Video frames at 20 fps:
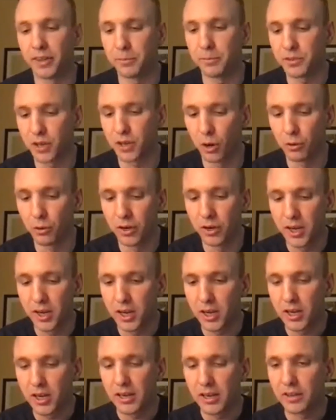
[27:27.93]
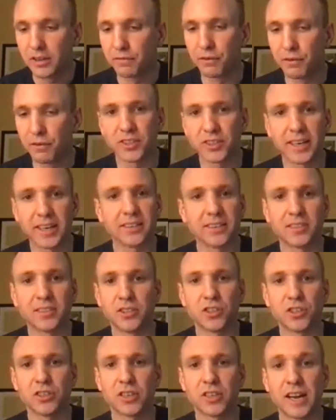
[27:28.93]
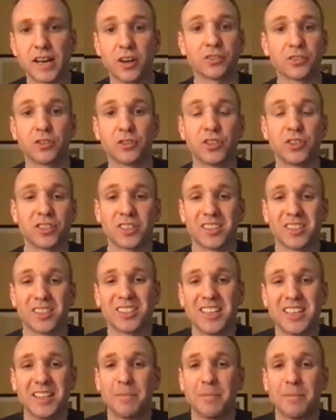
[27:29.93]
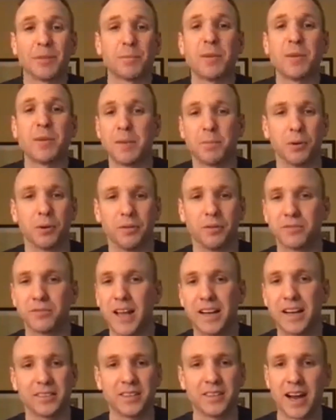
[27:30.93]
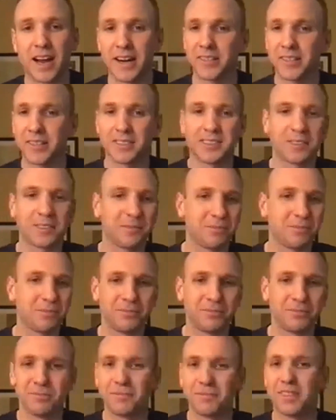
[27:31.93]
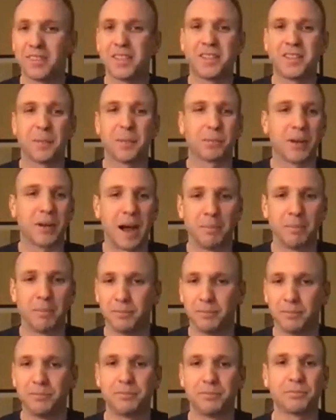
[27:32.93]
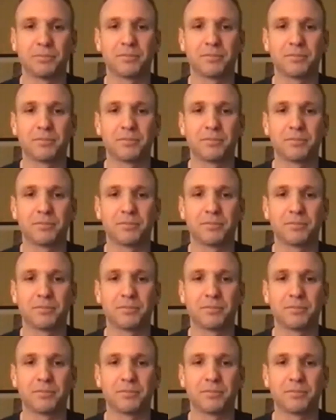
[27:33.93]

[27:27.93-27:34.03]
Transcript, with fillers: So the first thing is to just, and also just to see them as people, not not as the problem.